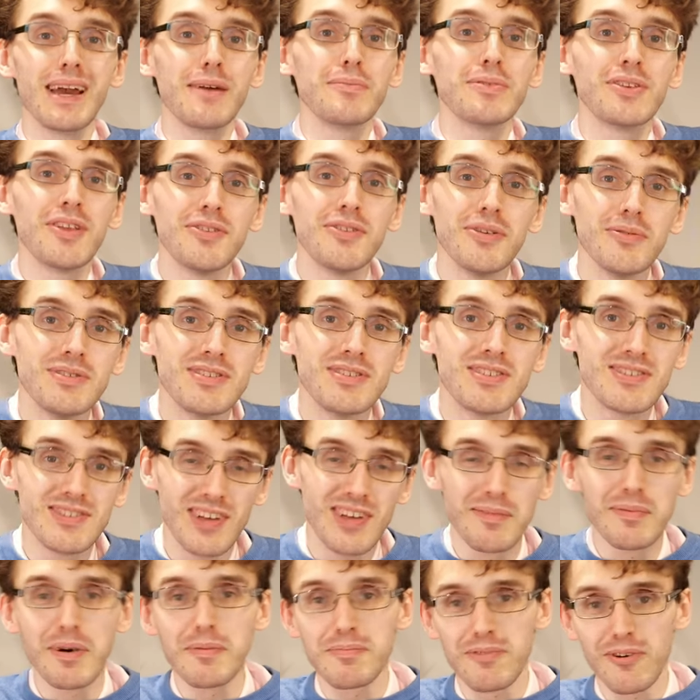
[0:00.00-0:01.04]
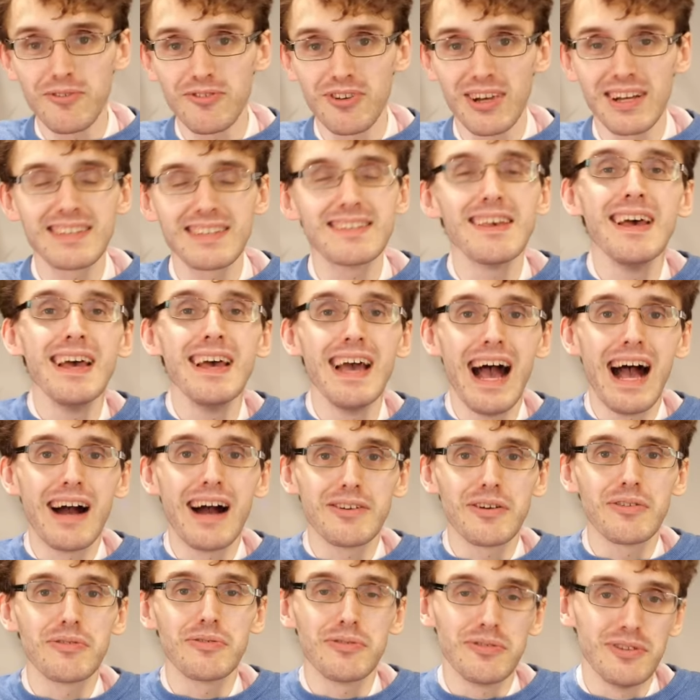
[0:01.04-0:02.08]
able to do summer projects
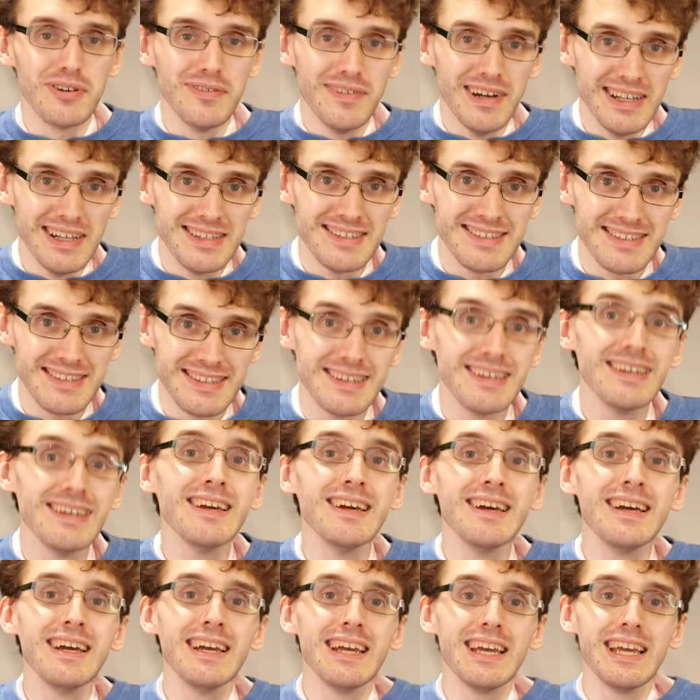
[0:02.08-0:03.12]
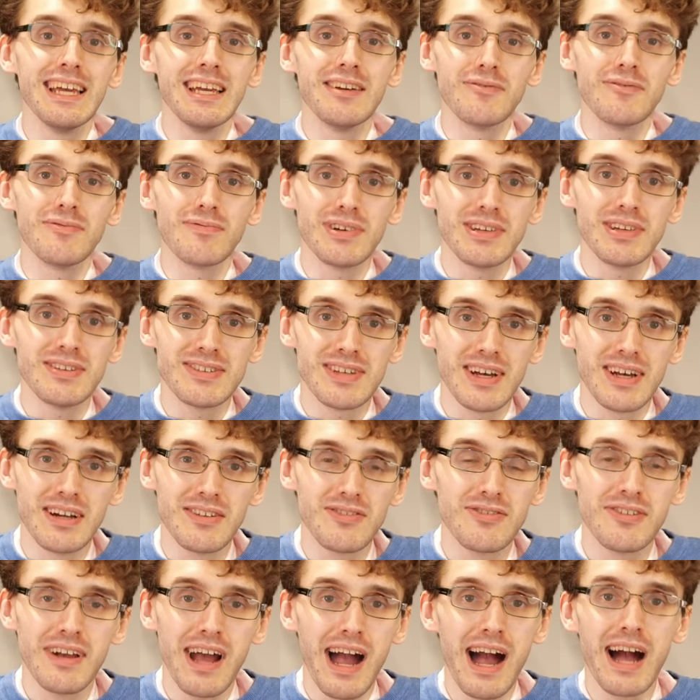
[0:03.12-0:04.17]
at your university in
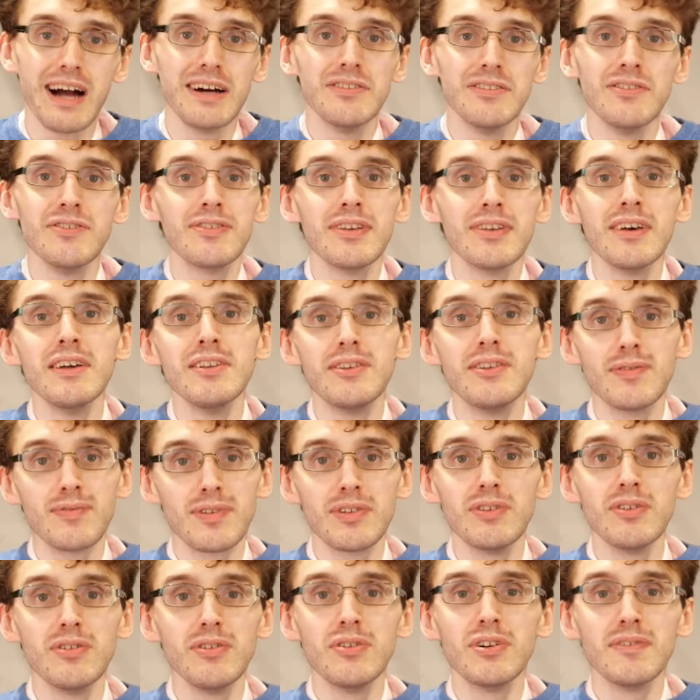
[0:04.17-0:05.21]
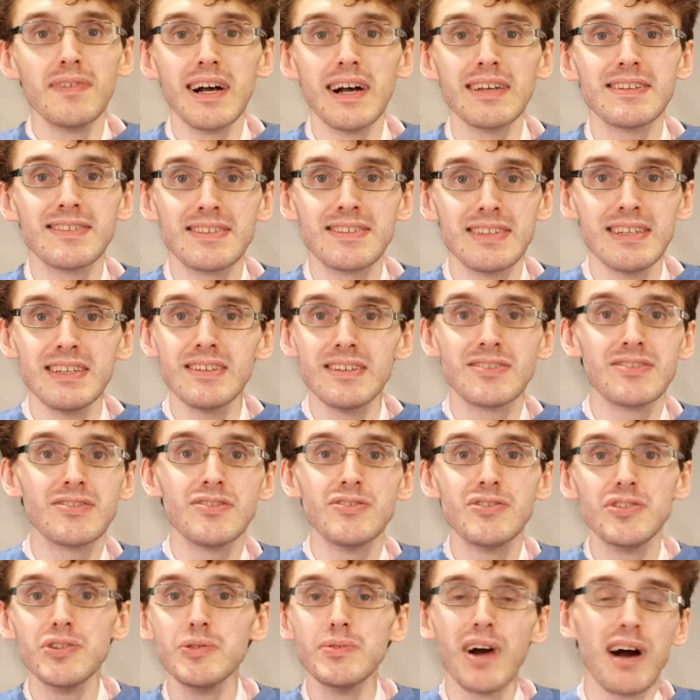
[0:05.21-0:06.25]
research. And different universities
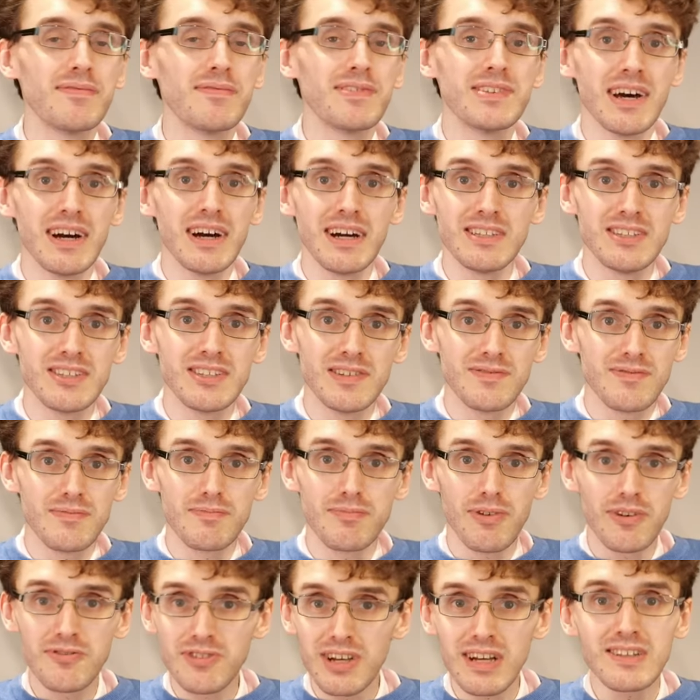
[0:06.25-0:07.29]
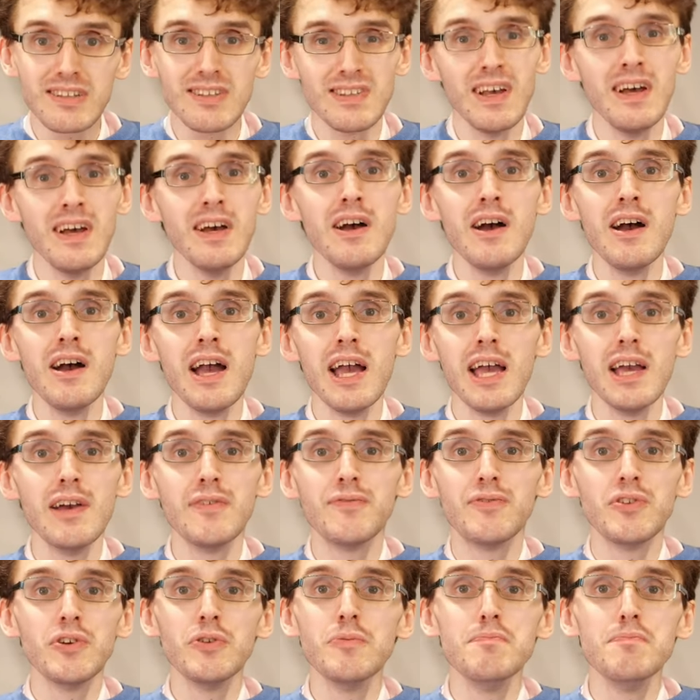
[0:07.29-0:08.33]
do advertise different projects.
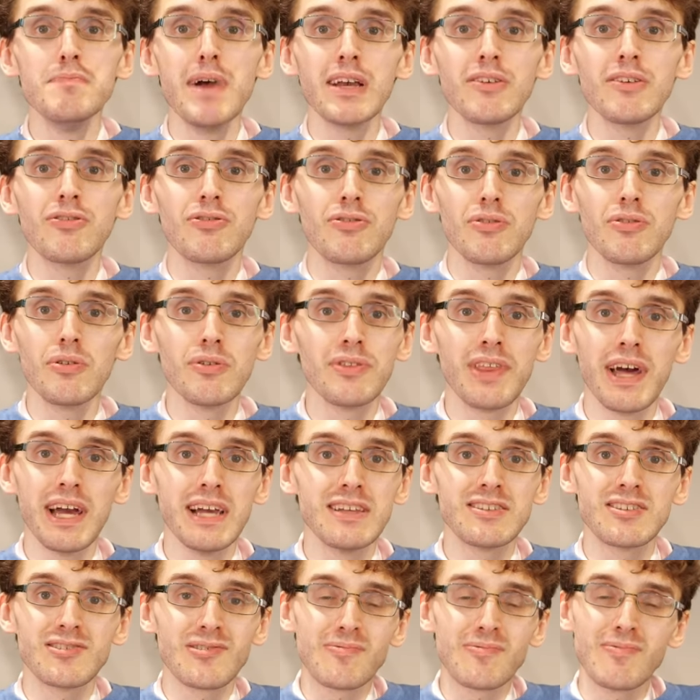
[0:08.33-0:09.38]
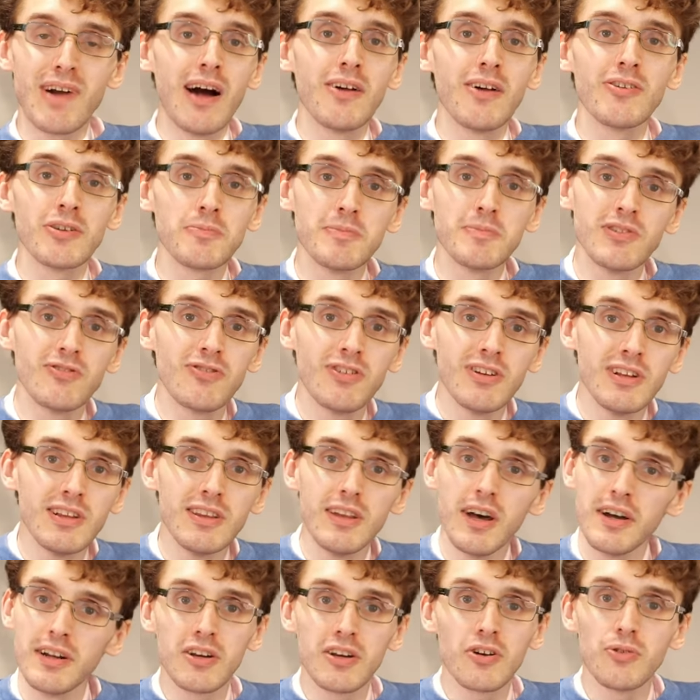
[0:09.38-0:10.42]
If you make sure that it's surrounding machine
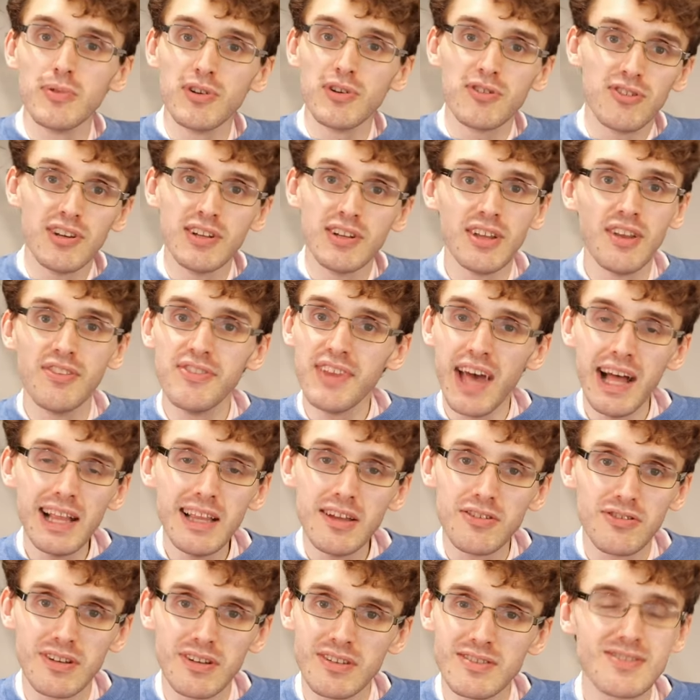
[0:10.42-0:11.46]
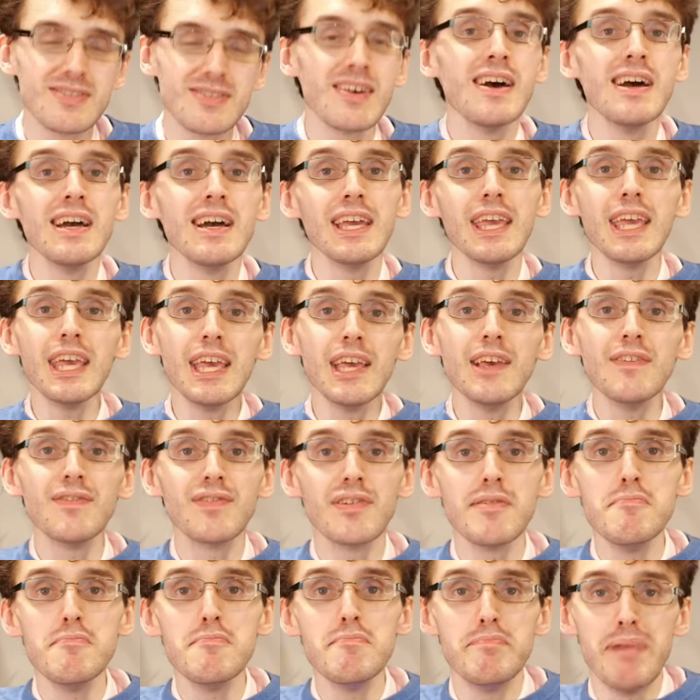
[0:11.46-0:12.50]
learning or machine intelligence,
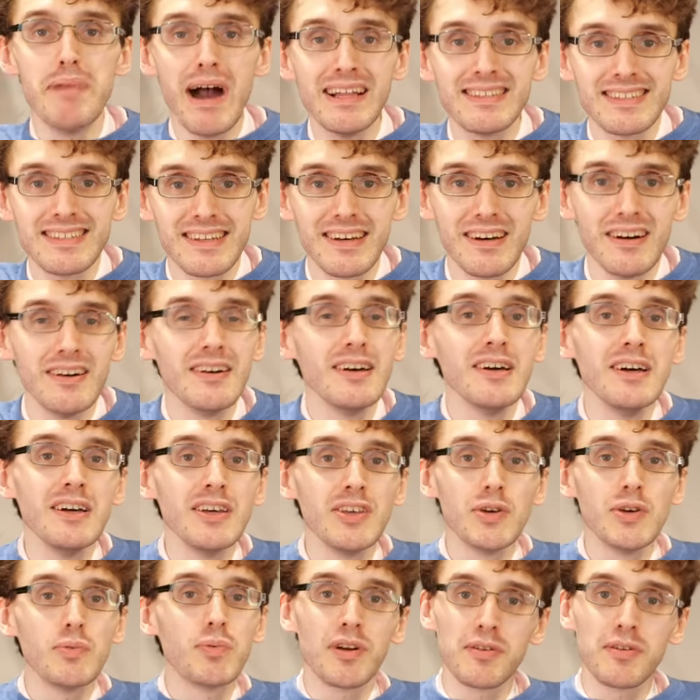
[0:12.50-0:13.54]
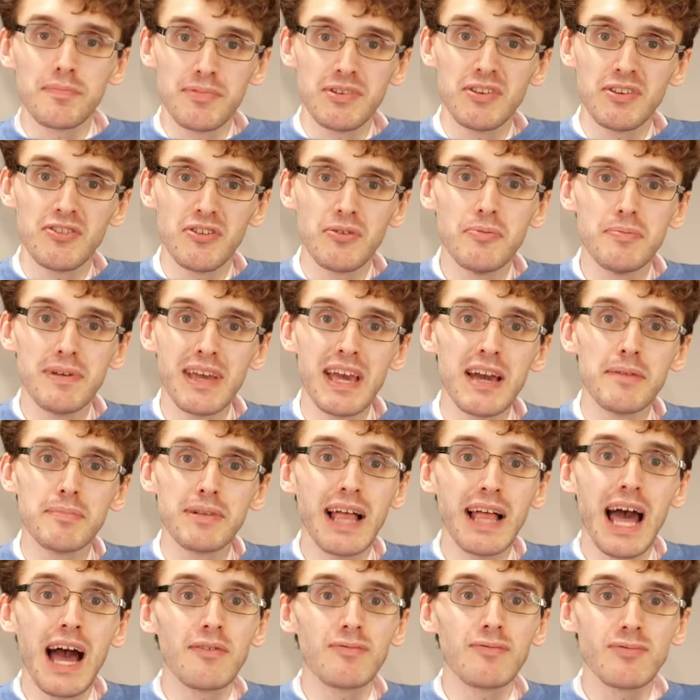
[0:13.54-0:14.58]
even better. You want to be able
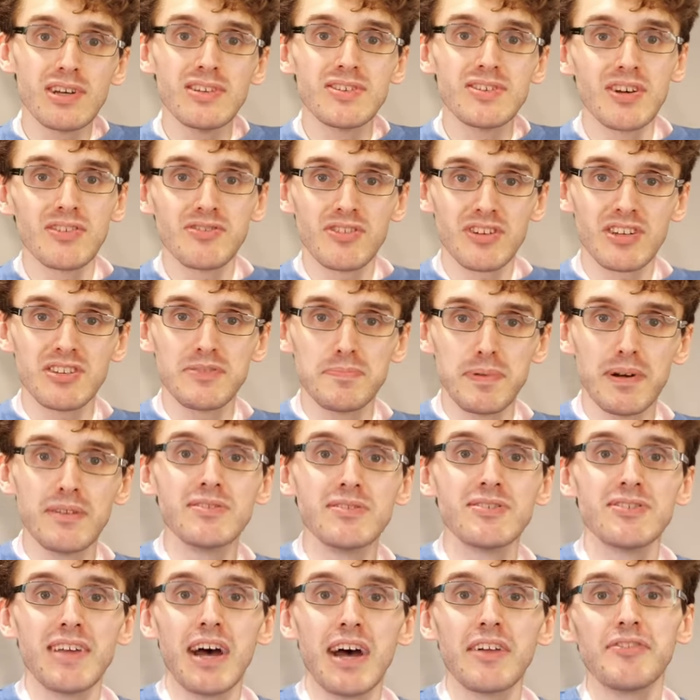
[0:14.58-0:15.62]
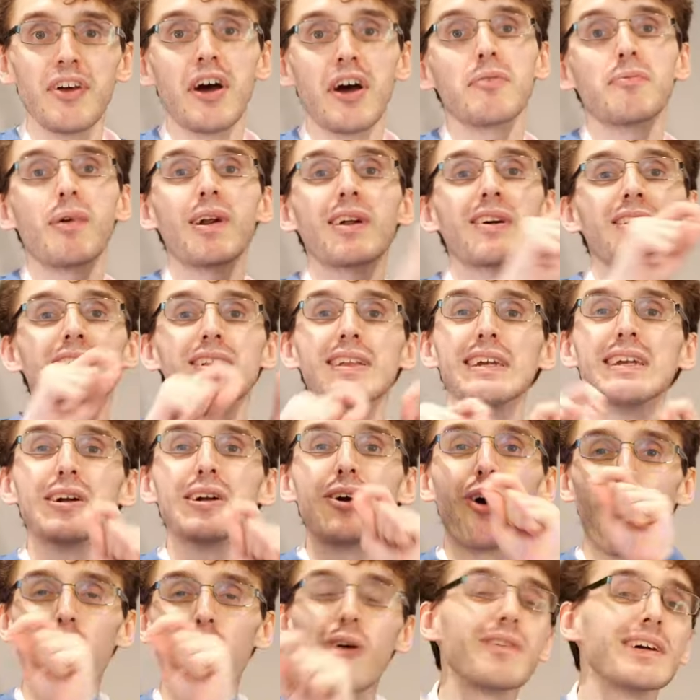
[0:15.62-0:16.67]
to have research experience that directly
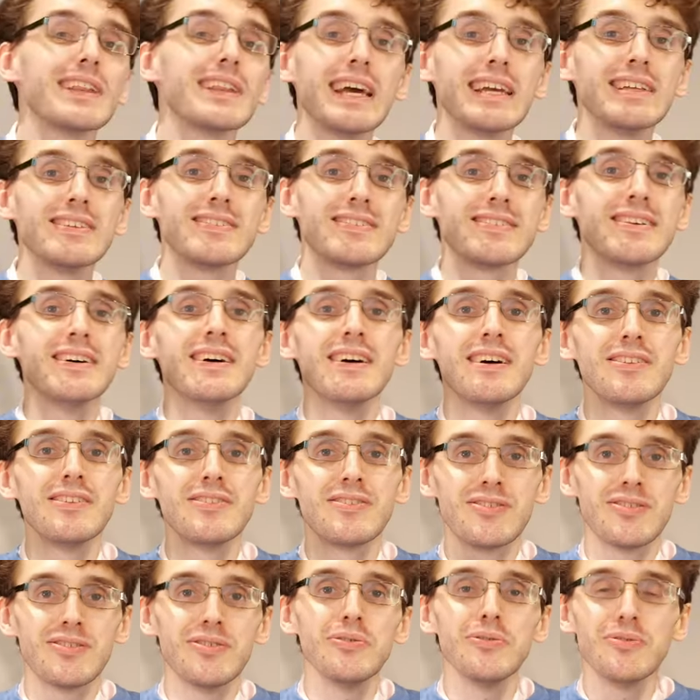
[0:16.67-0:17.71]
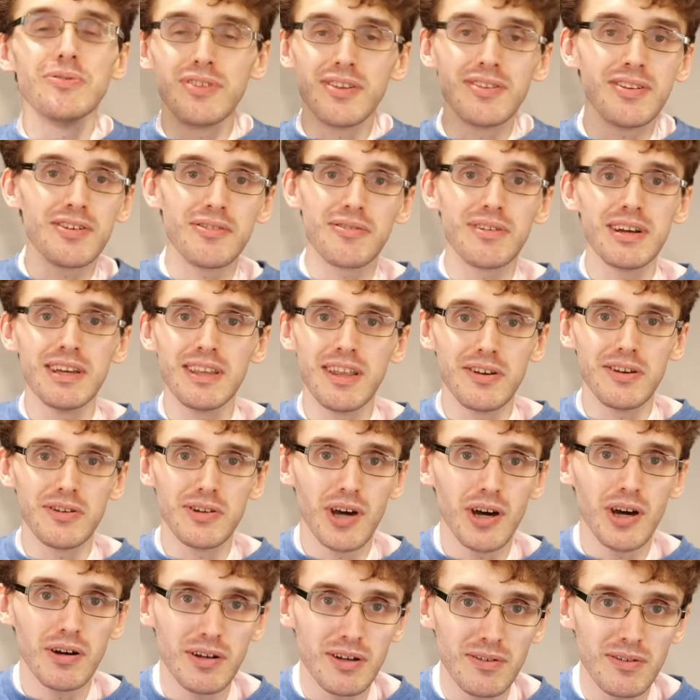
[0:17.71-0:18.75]
correlates to the degree that you're
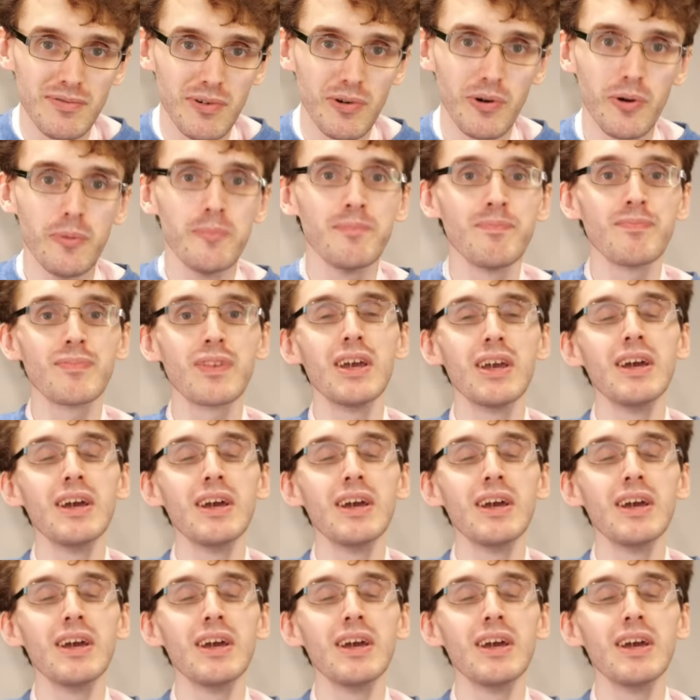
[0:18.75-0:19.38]
going for.